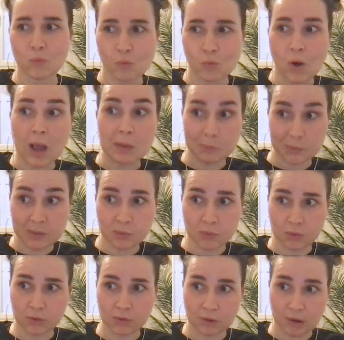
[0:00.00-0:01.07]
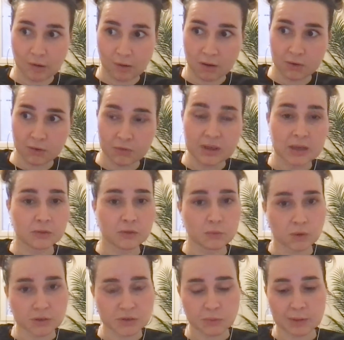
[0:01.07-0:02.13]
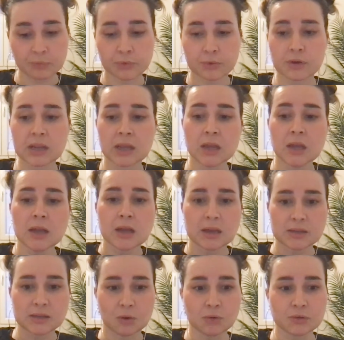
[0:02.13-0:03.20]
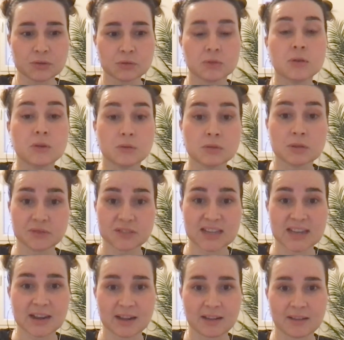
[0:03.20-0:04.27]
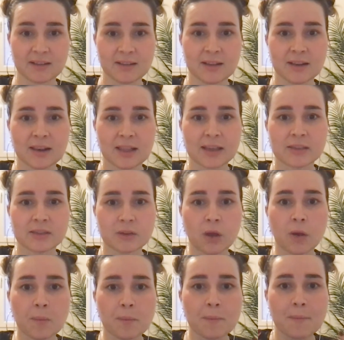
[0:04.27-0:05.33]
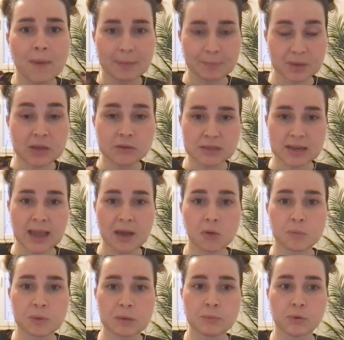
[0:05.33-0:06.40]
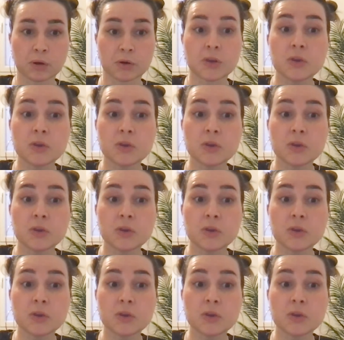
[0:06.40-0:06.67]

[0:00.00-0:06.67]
why people are looking towards Web 3, is also the use of data. Like, because now people are